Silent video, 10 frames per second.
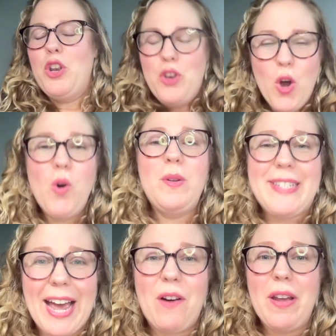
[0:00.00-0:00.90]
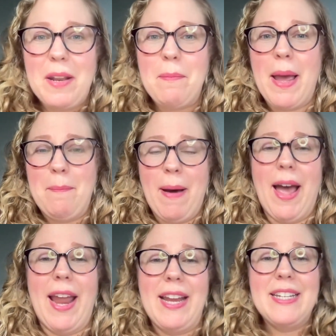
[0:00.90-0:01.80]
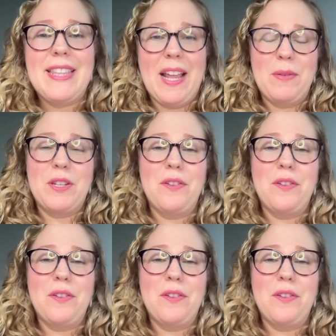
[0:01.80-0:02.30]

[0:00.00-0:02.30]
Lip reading: no doubt in my mind that I was